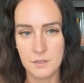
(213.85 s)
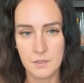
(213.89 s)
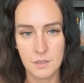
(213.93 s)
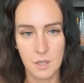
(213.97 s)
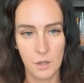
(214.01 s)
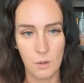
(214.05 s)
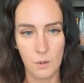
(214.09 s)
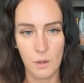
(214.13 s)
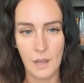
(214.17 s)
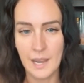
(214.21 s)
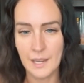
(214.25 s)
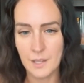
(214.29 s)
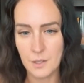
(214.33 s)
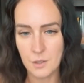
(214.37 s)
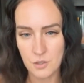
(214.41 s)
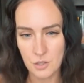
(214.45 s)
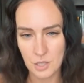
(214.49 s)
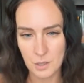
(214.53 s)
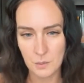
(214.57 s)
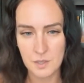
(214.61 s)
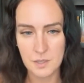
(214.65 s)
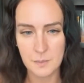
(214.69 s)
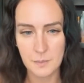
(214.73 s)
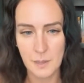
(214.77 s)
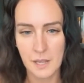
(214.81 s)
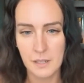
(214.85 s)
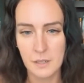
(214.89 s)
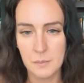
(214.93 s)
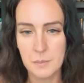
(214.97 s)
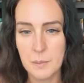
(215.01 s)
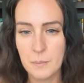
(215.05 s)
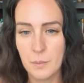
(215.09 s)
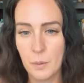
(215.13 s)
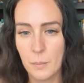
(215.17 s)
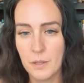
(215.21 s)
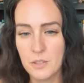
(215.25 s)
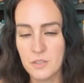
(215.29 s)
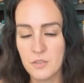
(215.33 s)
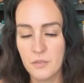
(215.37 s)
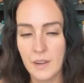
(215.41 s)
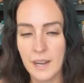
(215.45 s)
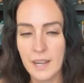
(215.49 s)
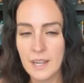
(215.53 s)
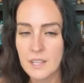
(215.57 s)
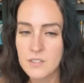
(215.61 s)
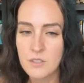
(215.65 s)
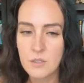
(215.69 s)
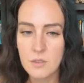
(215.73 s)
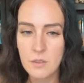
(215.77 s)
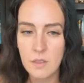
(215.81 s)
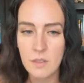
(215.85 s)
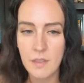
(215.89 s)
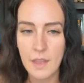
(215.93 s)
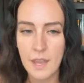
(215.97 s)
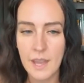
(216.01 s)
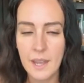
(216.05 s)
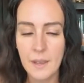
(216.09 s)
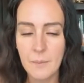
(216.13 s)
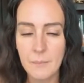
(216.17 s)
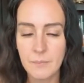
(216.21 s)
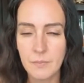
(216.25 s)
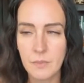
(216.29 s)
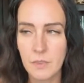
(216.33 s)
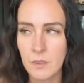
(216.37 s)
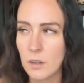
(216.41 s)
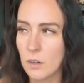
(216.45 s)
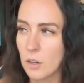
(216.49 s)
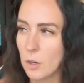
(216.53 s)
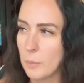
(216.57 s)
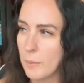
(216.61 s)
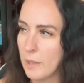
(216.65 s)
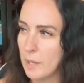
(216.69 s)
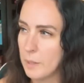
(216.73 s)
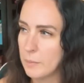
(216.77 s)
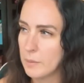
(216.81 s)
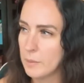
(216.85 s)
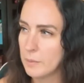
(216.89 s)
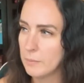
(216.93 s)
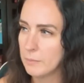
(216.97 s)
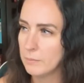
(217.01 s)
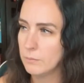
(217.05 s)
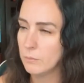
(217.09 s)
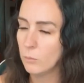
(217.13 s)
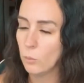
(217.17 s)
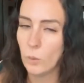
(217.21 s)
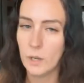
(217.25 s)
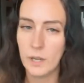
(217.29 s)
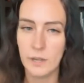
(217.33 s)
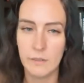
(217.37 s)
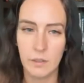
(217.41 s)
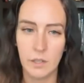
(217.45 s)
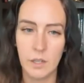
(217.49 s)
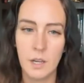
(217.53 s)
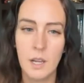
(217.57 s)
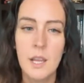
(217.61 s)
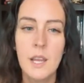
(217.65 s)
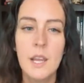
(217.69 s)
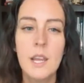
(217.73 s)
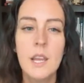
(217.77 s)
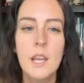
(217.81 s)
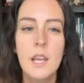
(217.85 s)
So I usually respond to people much faster than that or minimum, whatever.